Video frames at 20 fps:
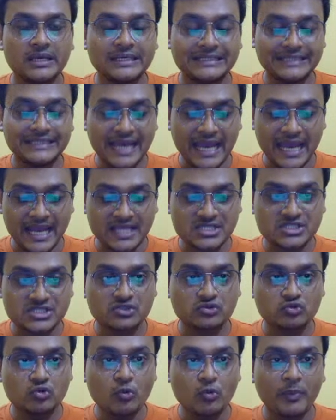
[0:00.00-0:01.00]
It
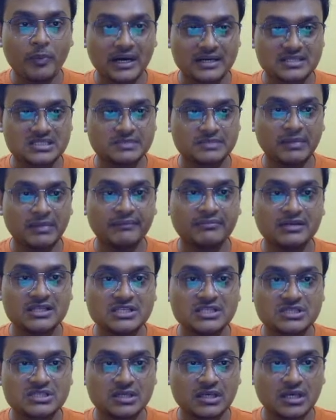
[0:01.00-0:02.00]
has two parts
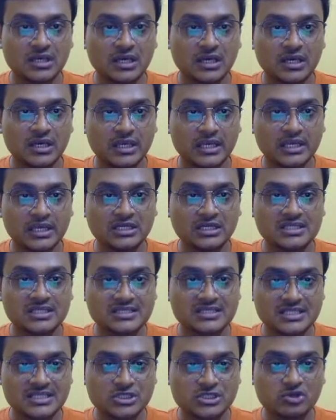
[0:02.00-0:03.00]
published in
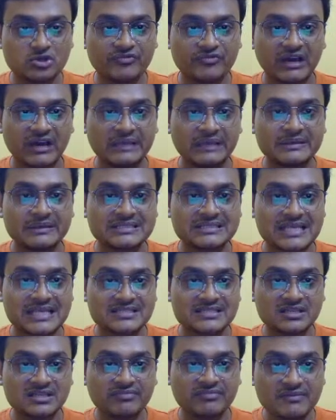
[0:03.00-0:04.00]
1605 and
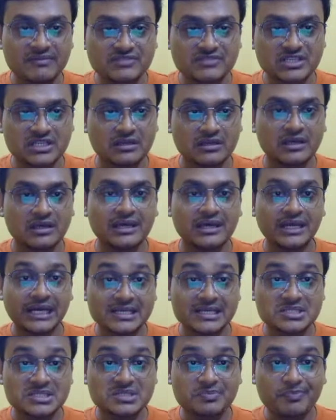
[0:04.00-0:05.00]
1615.
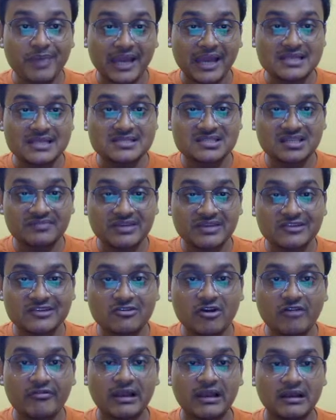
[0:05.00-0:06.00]
It is a Spanish epic
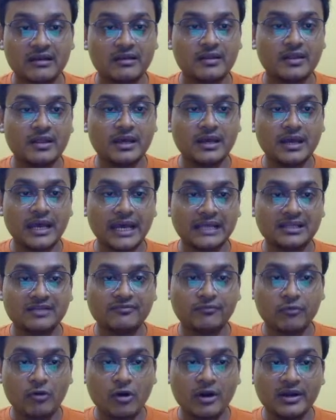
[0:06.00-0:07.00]
novel, and the
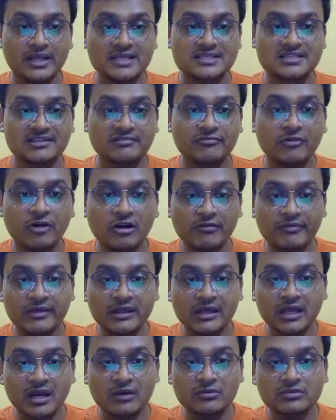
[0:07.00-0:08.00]
plot is
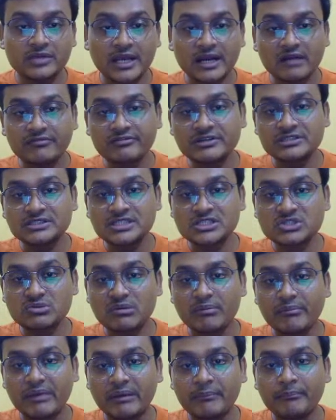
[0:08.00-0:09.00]
revolving around the adventures
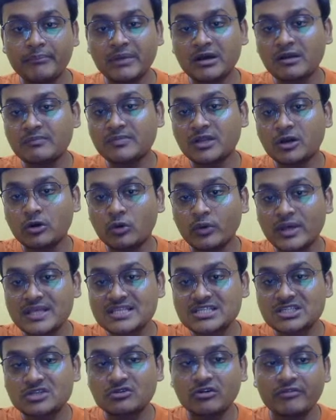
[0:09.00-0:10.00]
of a member of the
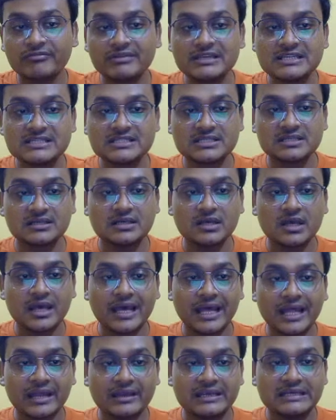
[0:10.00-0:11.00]
lowest nobility
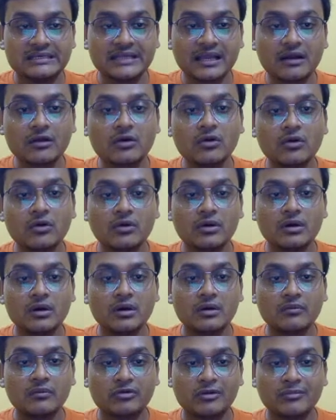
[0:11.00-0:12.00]
and hidalgo
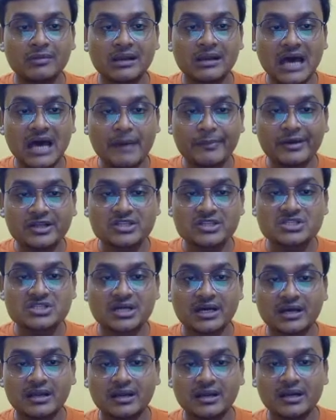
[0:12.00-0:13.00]
from La
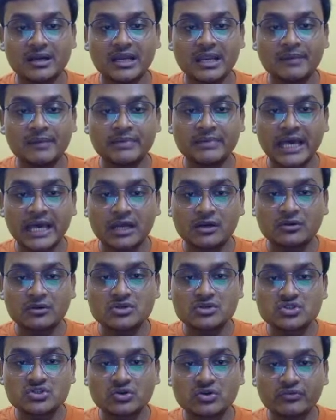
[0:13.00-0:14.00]
Mancha named
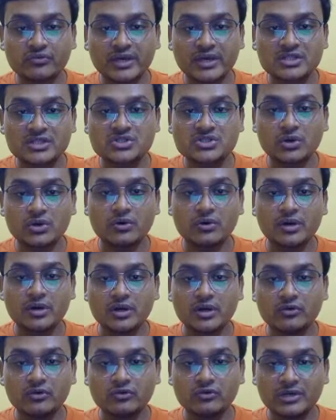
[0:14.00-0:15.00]
Alonso Cuenjo,
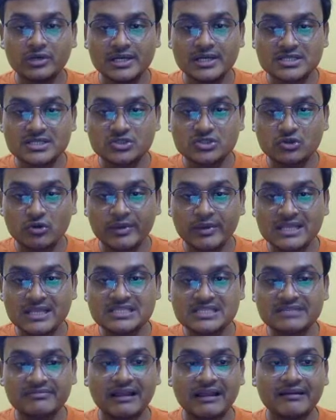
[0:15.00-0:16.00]
who reads so many
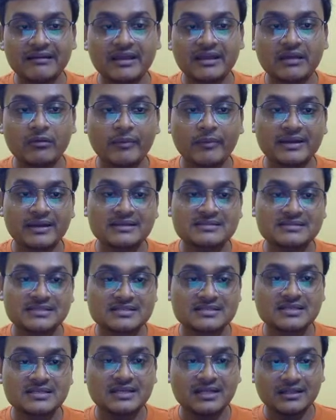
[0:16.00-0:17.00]
chivalric
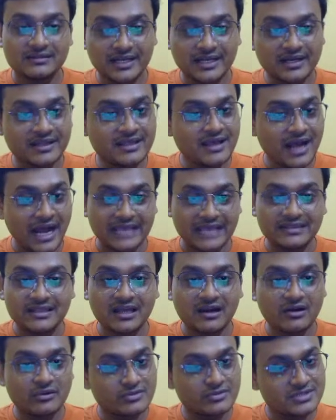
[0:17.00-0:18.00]
romances that he either
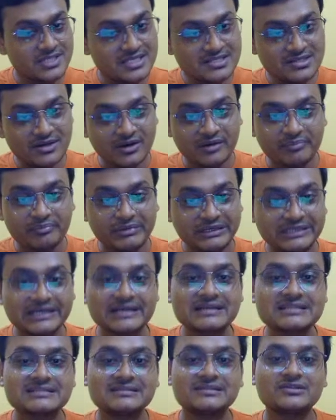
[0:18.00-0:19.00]
loses or
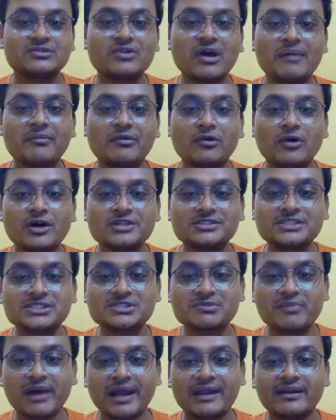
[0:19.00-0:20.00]
pretends to have lost
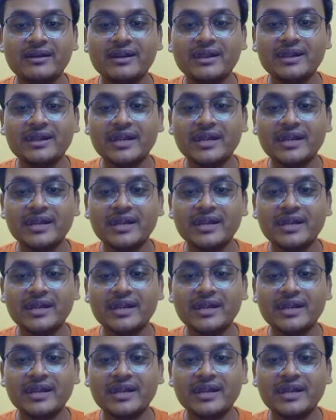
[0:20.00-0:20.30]
his mind